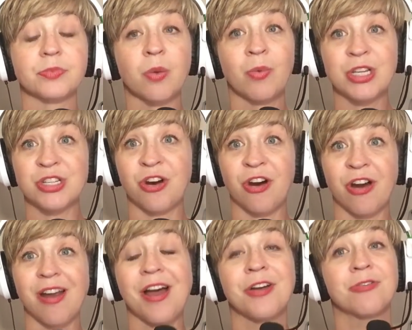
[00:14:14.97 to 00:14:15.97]
which
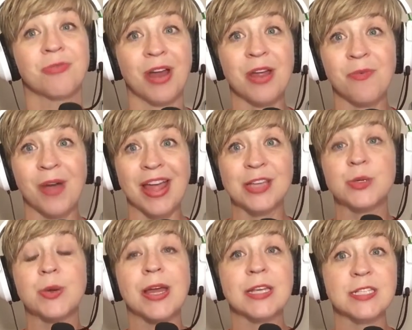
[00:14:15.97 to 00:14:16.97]
are a great way
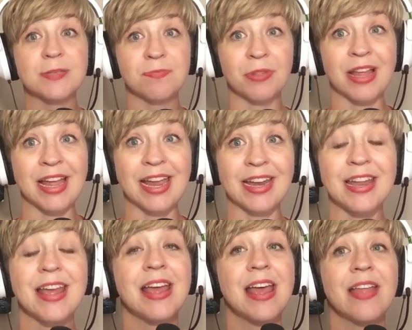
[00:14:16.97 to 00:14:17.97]
to explain
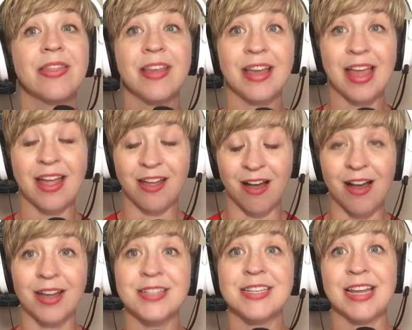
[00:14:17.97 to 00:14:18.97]
the
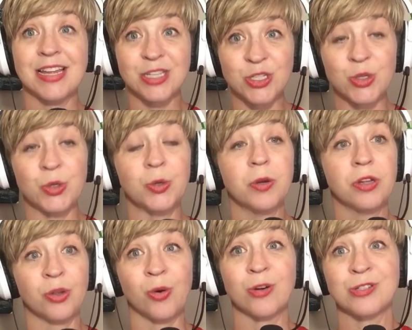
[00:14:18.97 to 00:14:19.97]
content to
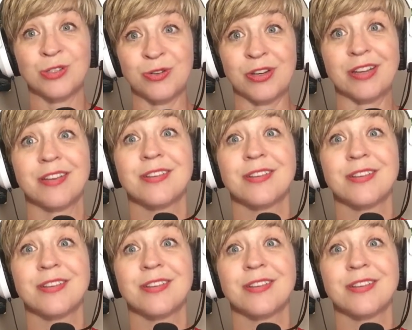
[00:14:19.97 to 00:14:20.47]
your student.